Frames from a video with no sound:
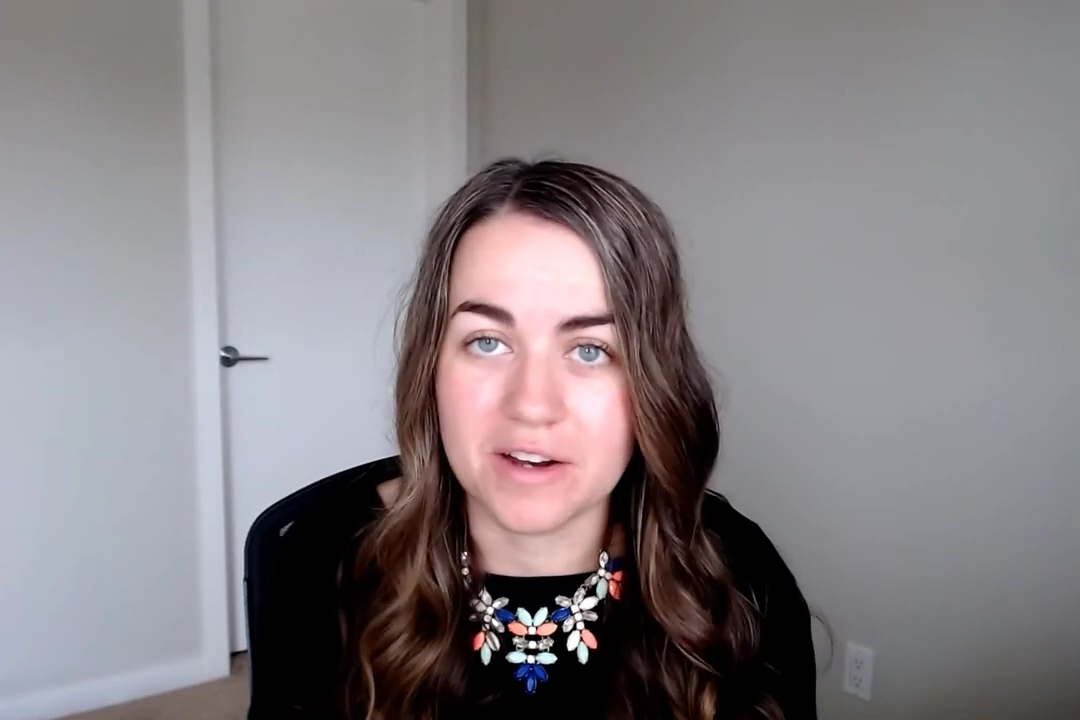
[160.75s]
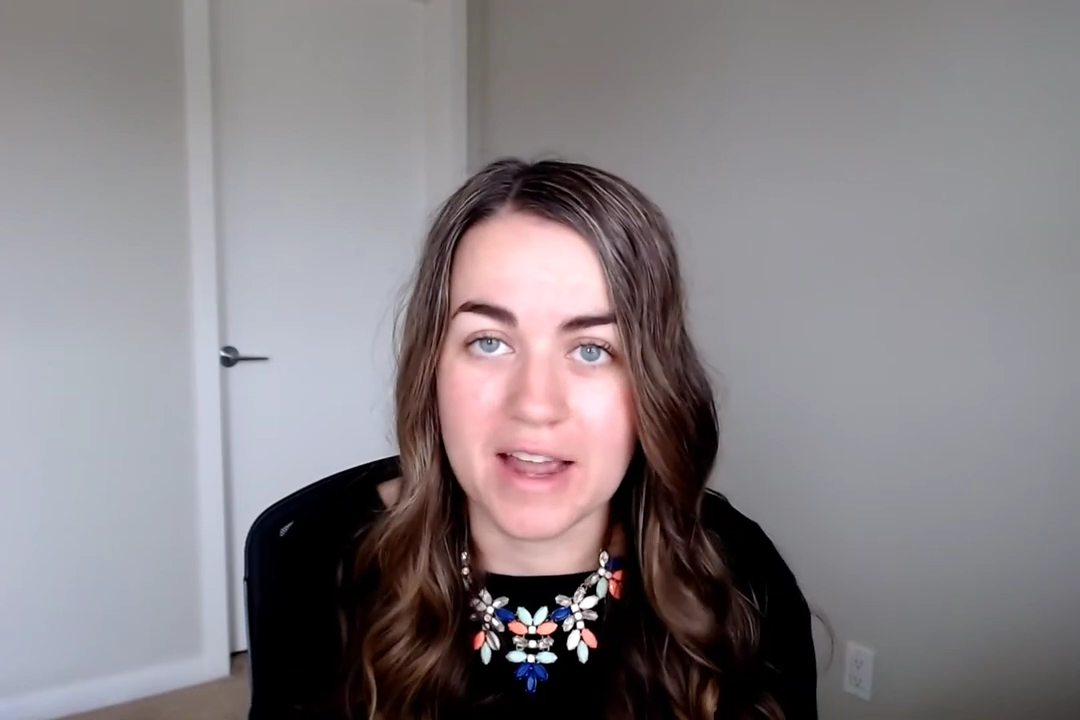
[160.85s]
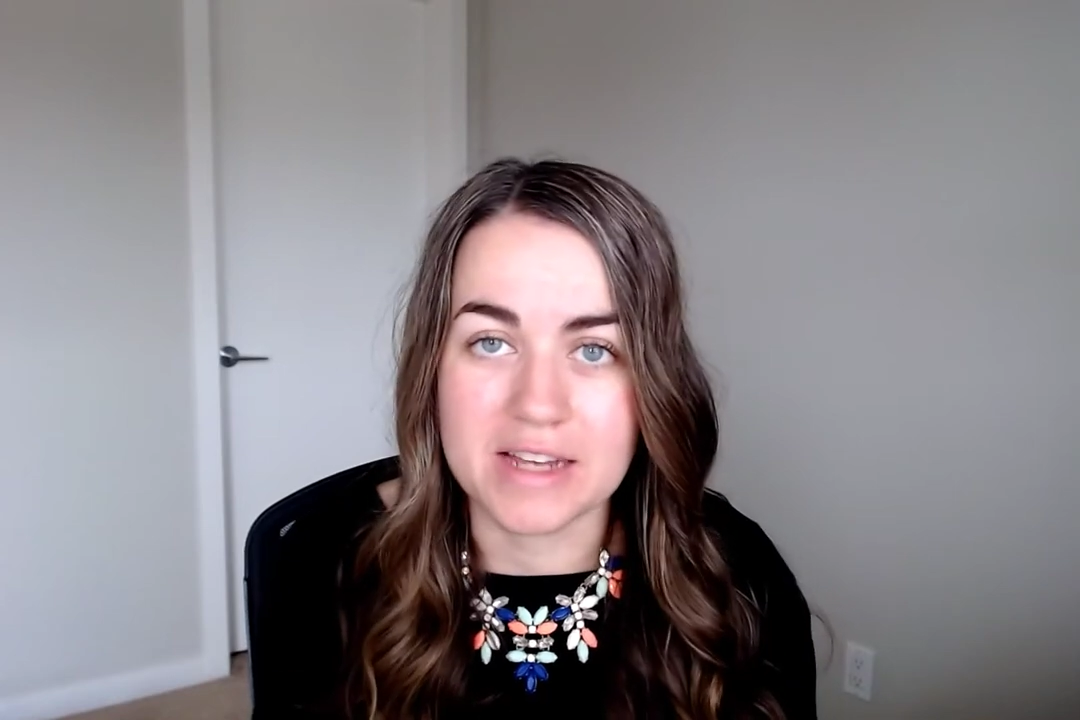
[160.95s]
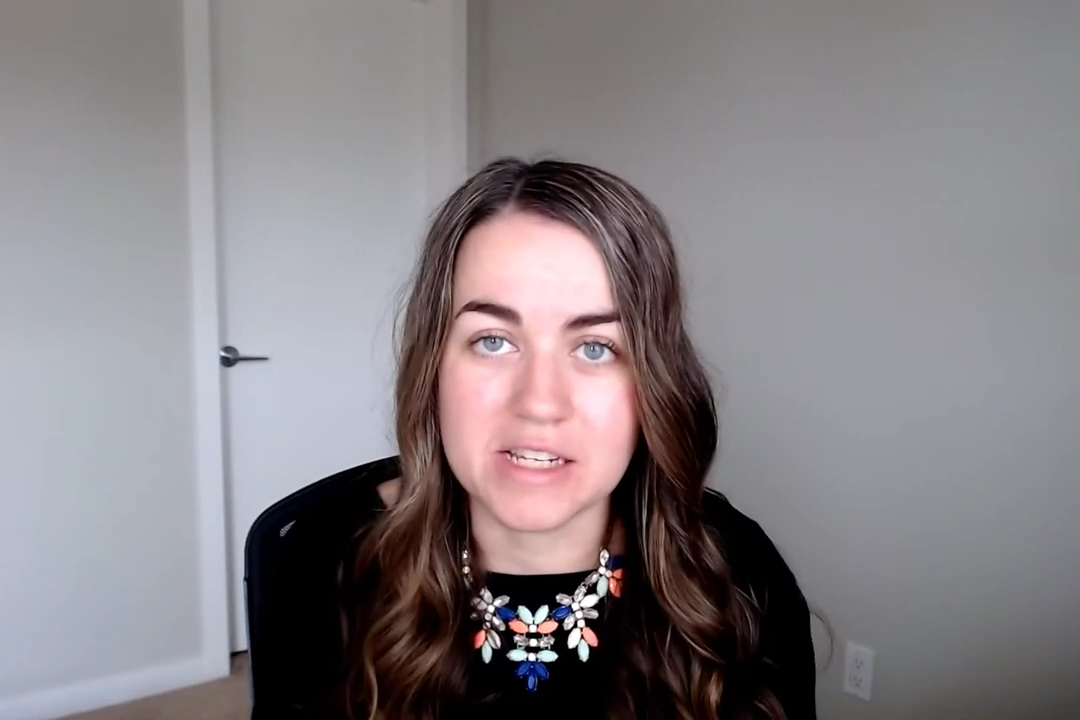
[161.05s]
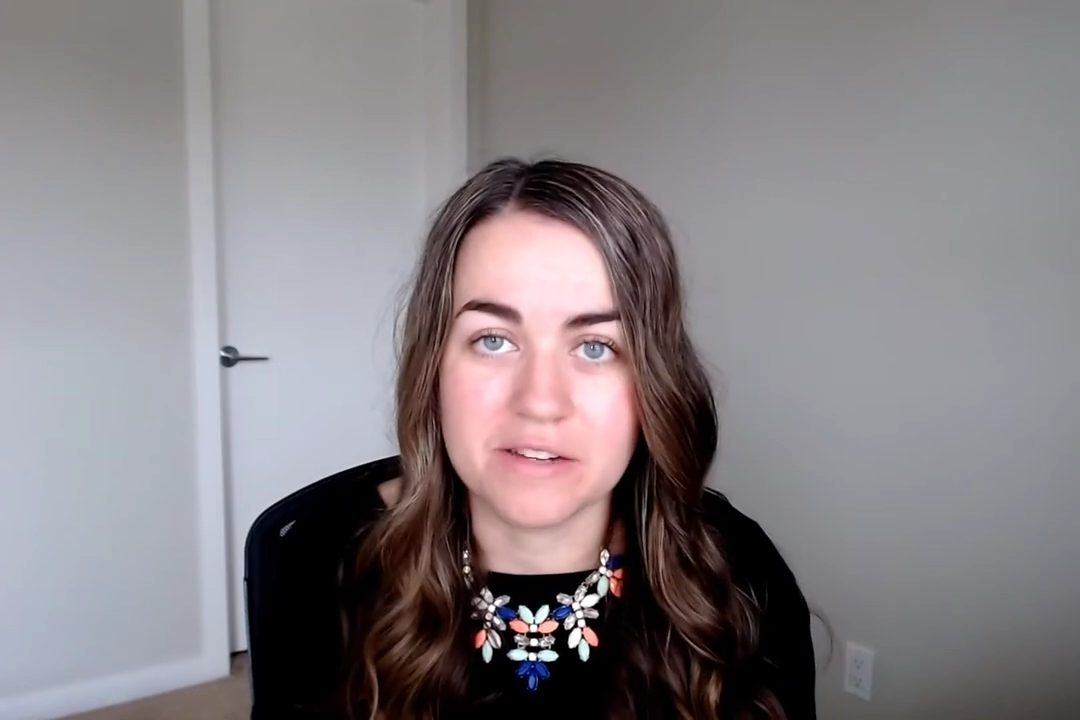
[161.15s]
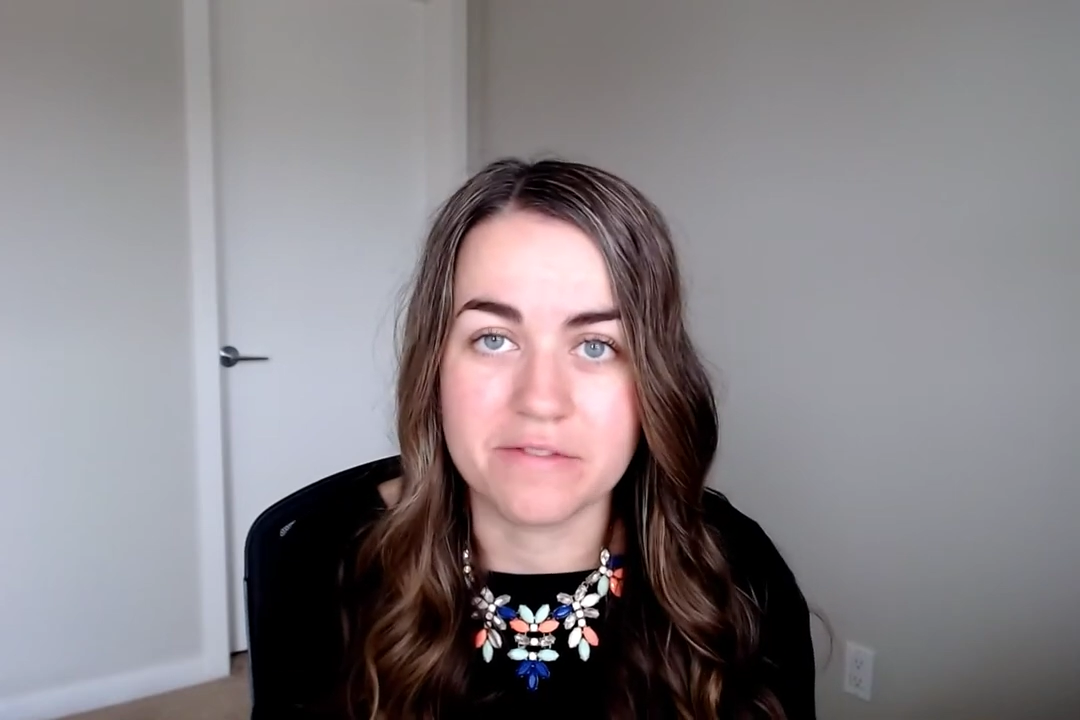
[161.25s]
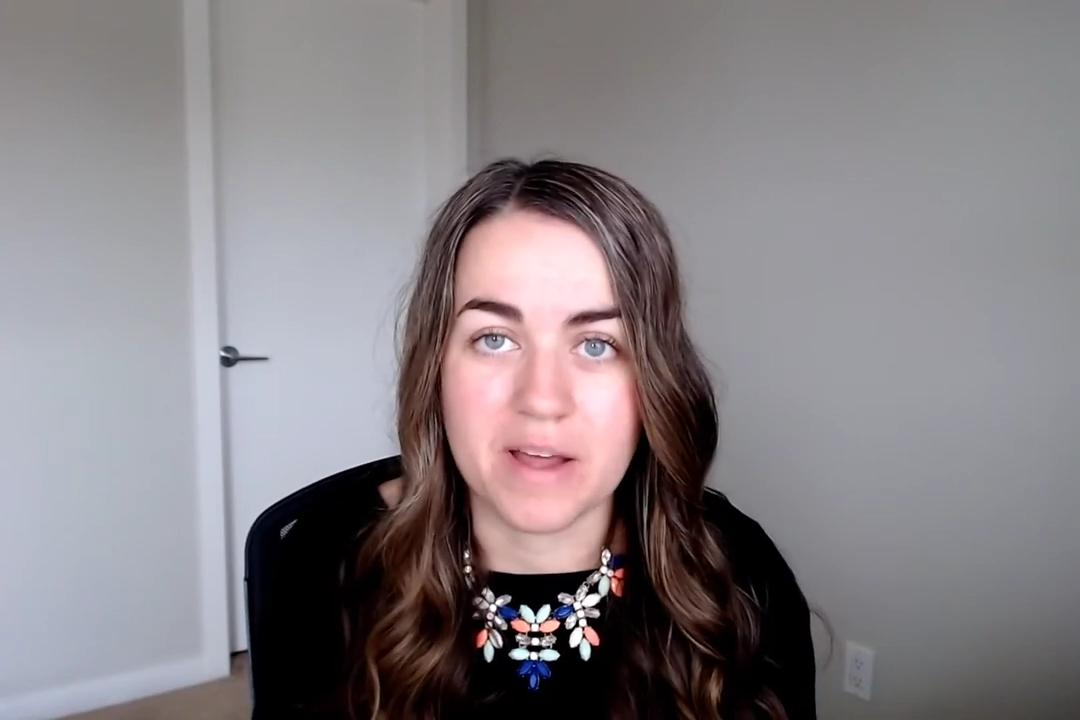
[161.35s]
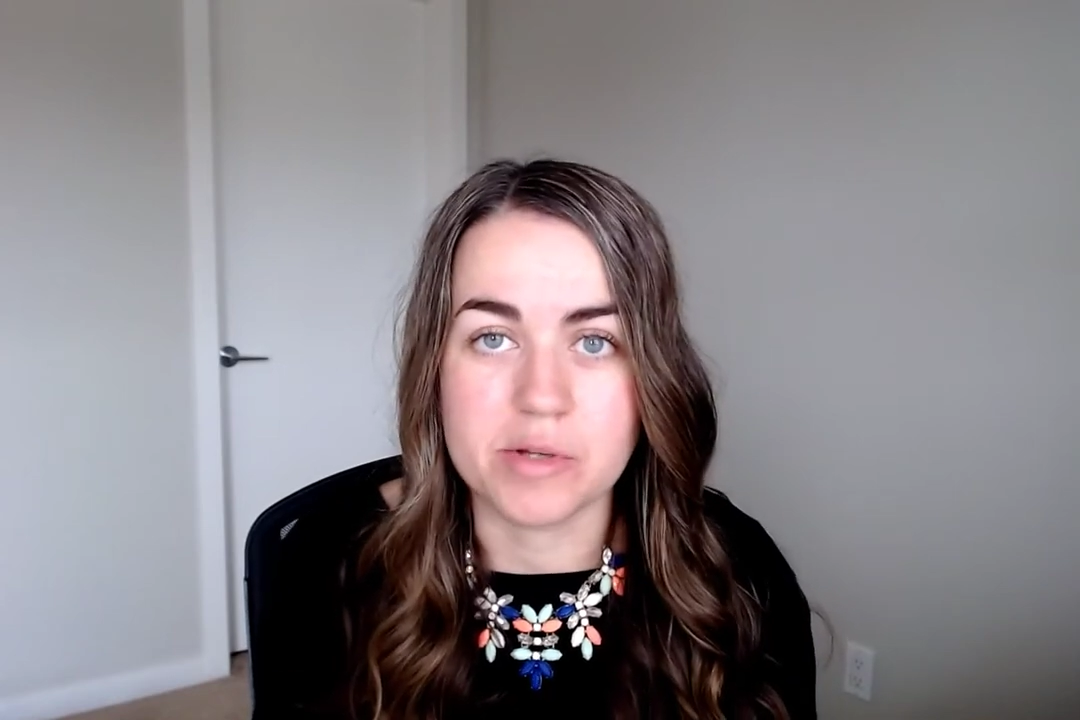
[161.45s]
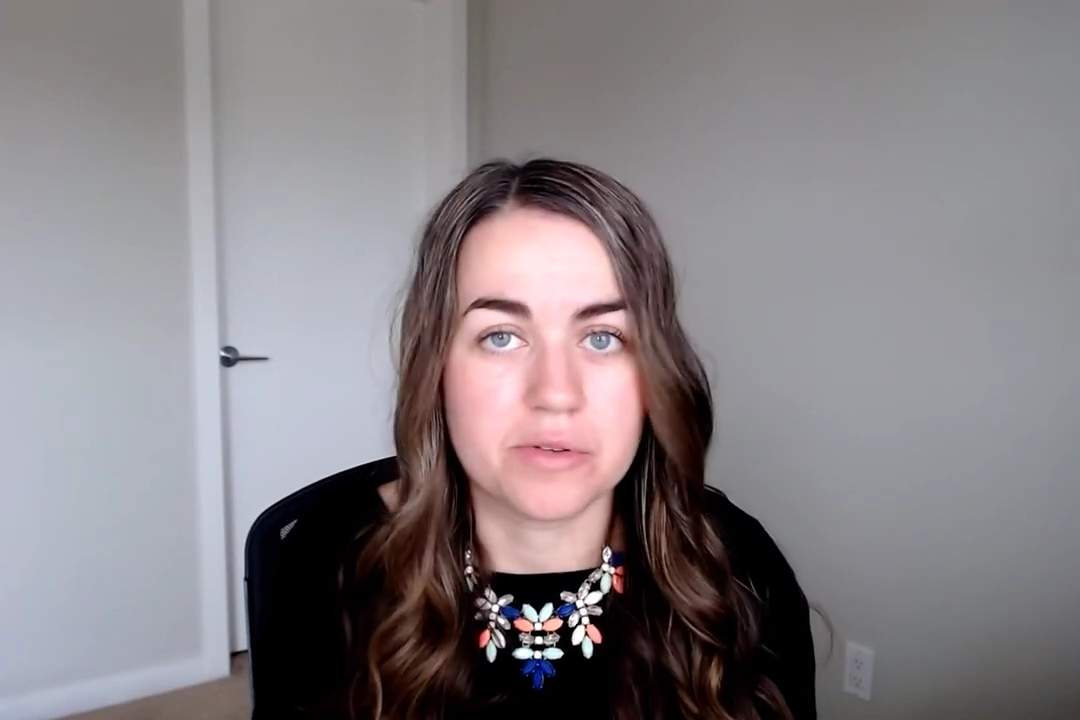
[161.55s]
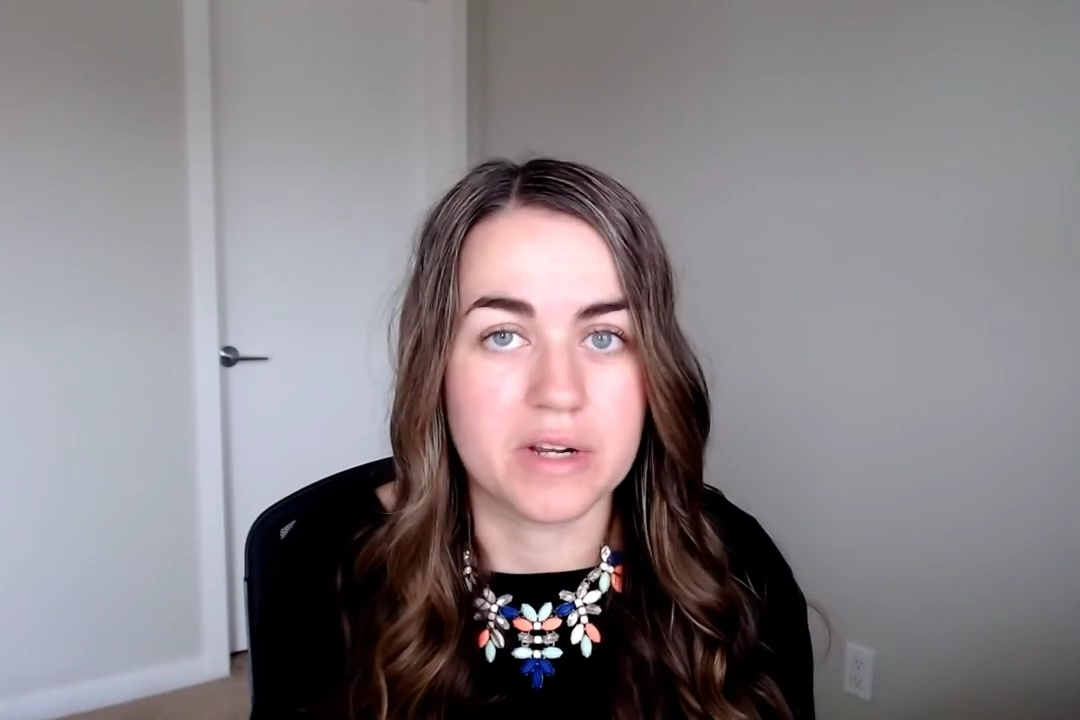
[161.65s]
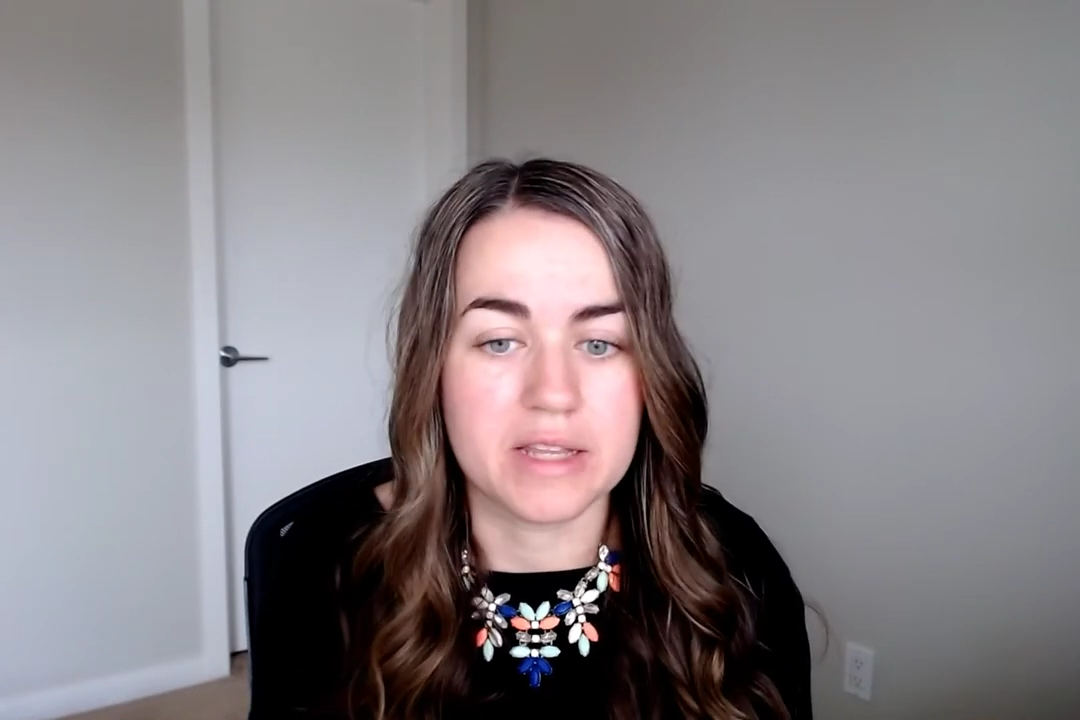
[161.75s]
anti-inflammatory